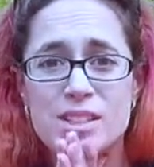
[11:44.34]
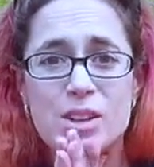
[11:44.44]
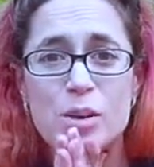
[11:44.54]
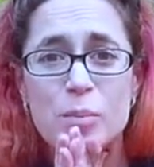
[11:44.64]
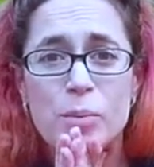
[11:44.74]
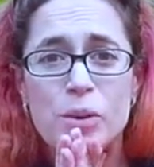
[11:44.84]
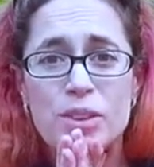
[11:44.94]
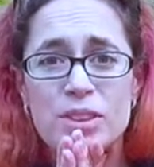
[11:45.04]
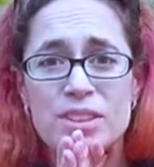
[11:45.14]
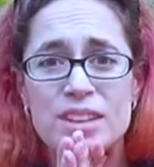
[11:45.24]
Oh,
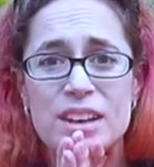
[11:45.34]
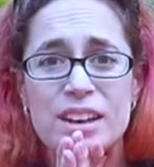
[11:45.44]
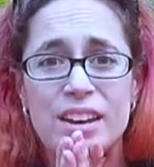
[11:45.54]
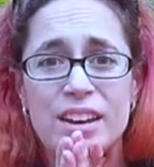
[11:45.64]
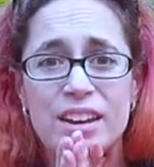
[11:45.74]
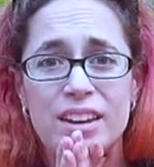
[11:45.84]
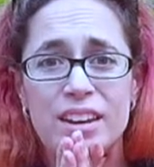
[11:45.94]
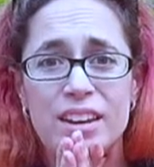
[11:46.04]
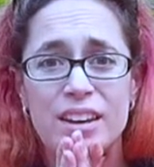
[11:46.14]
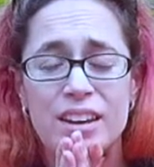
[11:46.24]
YouTube.
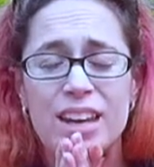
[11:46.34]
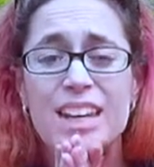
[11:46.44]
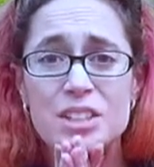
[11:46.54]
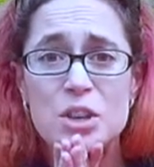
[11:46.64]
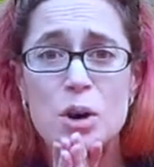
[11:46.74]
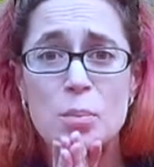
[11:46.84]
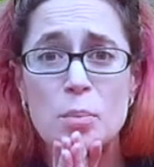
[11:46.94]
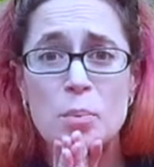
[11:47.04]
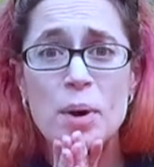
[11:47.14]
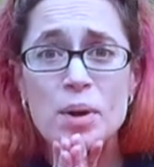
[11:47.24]

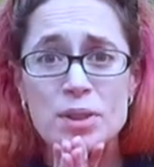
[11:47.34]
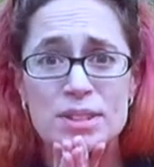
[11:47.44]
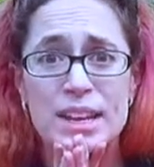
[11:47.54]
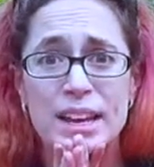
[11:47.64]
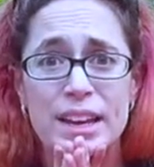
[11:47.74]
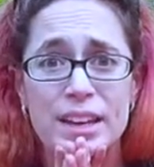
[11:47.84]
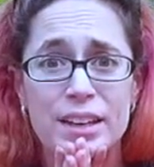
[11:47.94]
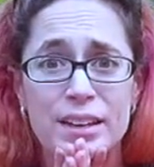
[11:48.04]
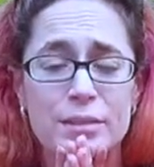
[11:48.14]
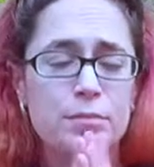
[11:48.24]
We've officially been
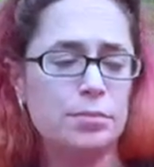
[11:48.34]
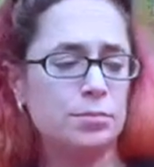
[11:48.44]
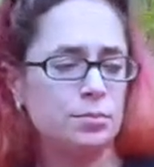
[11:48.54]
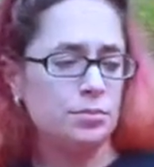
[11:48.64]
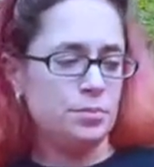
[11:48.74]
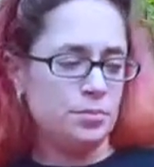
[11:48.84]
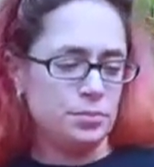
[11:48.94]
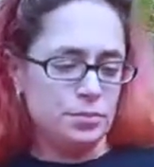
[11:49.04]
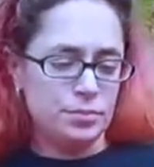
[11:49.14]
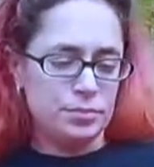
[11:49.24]
together for 4
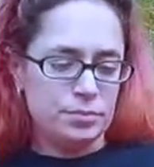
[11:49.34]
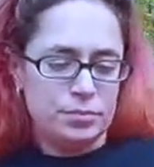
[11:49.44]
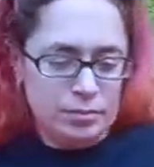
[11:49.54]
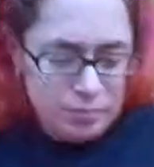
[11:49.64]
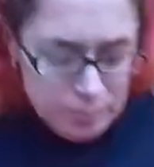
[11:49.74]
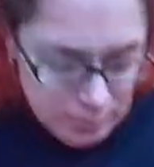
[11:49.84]
updates, and I do 1